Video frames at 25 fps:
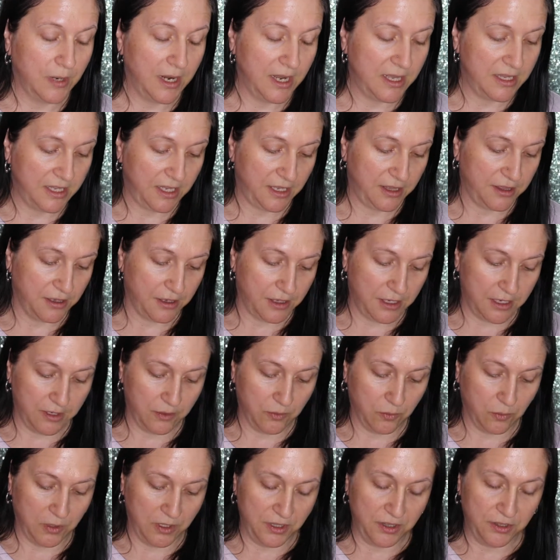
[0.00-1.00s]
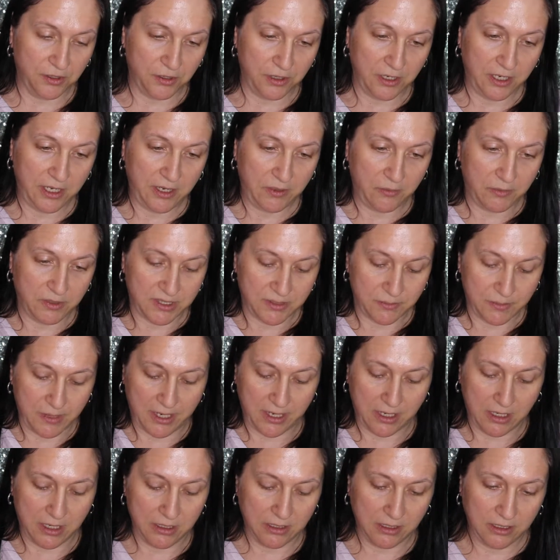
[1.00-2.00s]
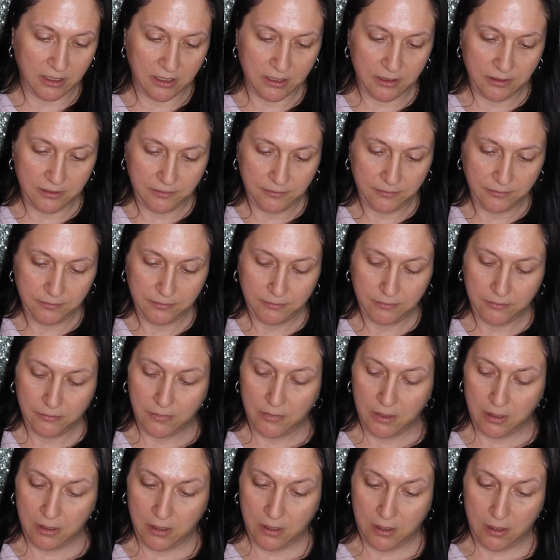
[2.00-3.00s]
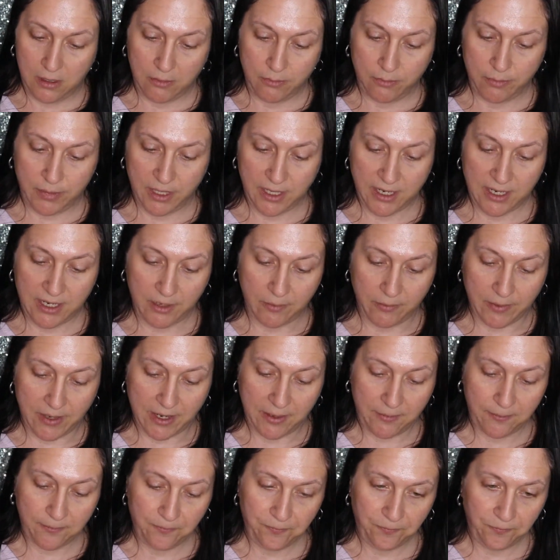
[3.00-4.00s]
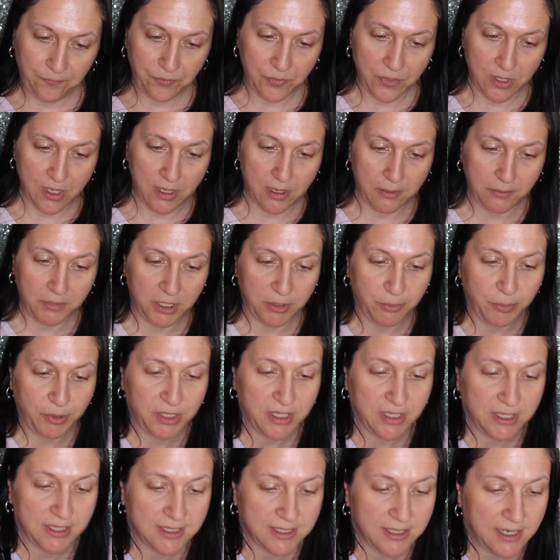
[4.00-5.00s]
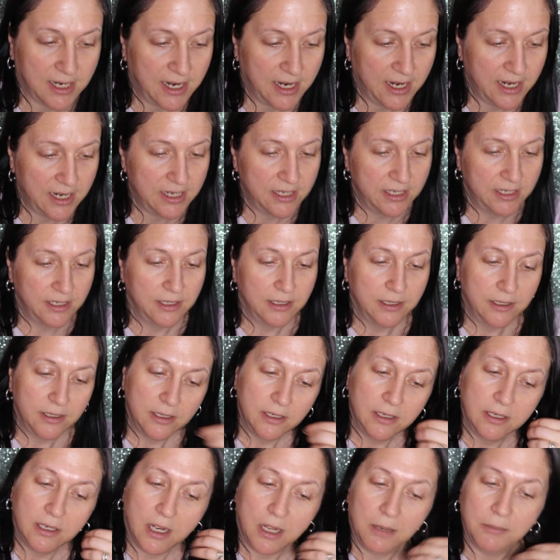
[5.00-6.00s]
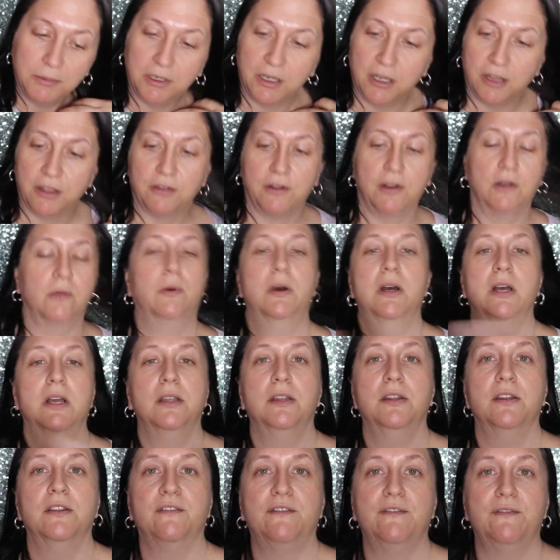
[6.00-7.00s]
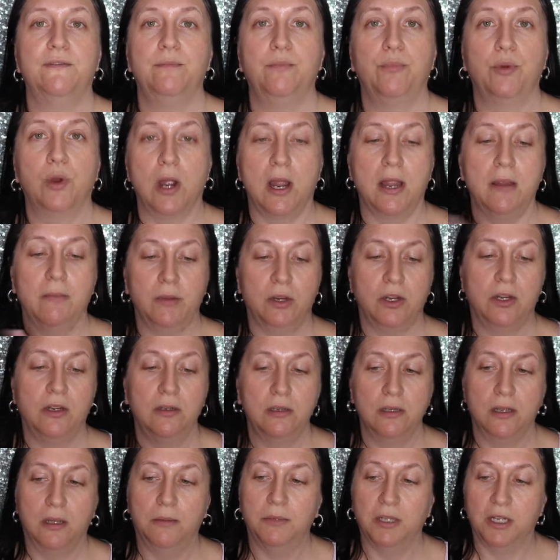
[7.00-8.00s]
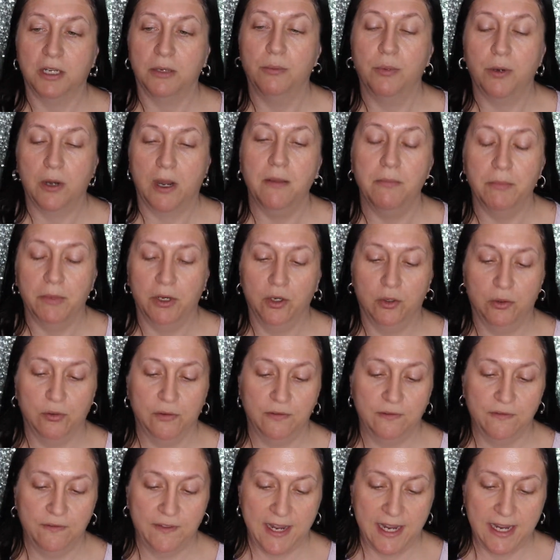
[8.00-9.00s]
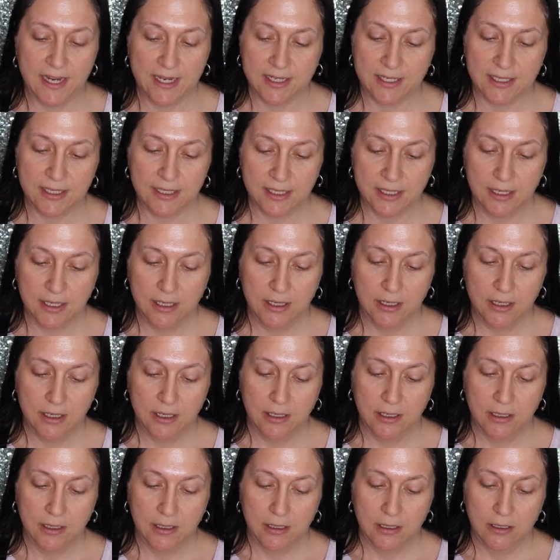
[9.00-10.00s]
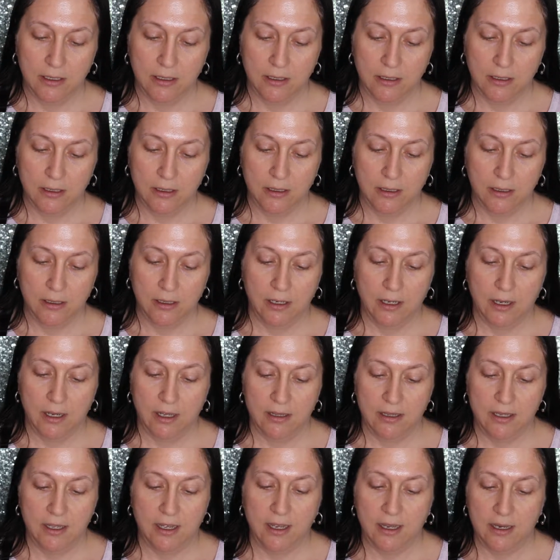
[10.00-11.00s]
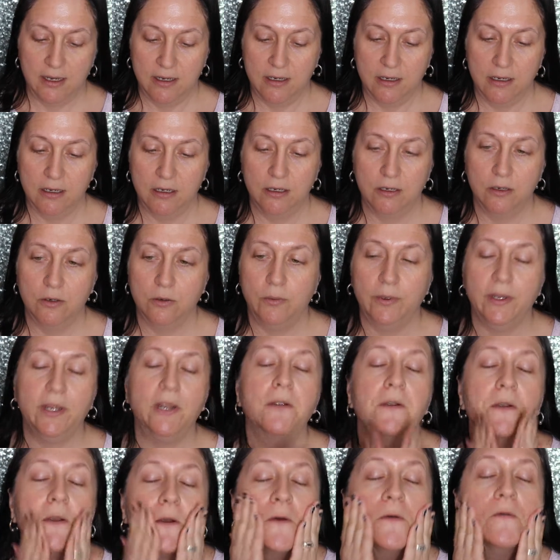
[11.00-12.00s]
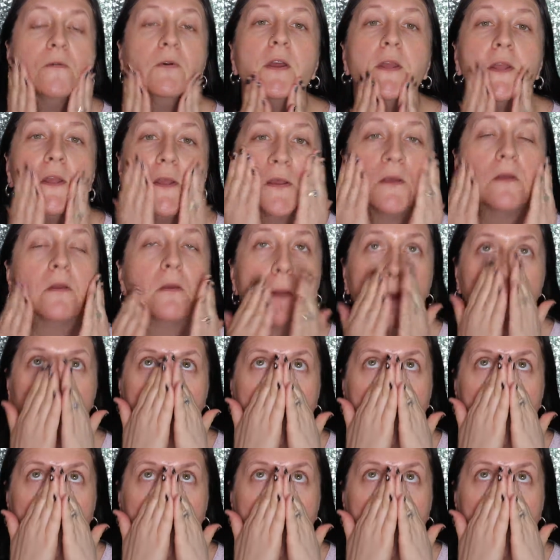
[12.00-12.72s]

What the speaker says: why they thought 130 was my color, but anyway, I'm gonna put that aside. I'm gonna throw on the primer. I'm gonna prime my whole face, and then we are going